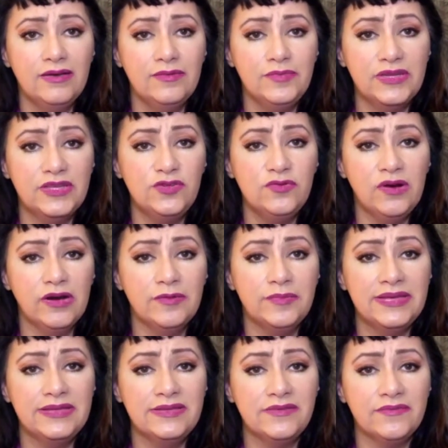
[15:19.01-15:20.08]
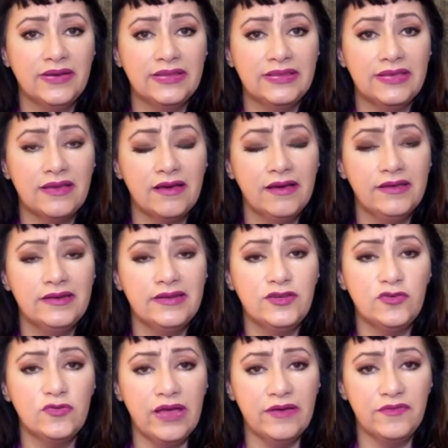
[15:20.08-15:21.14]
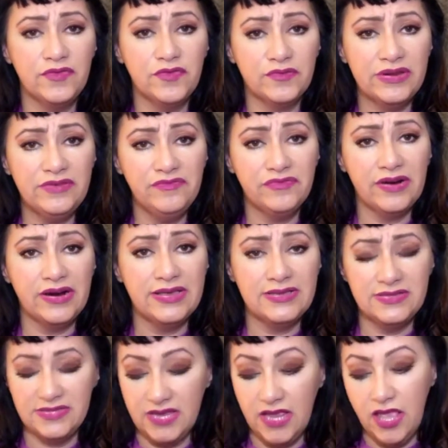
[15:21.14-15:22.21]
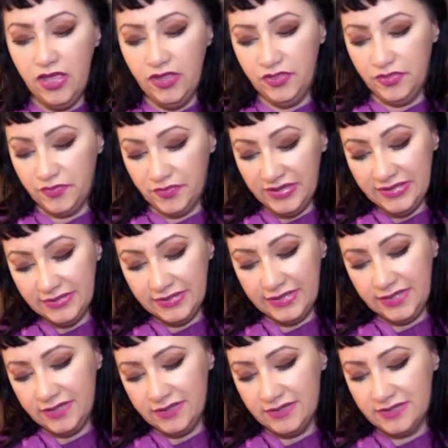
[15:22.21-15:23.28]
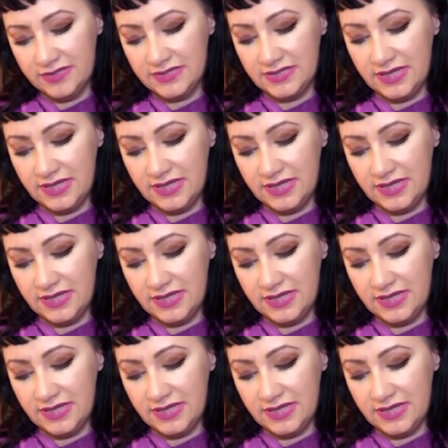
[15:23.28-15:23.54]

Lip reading: But you are being divinely guided. You have 3 friends, 3 leaders.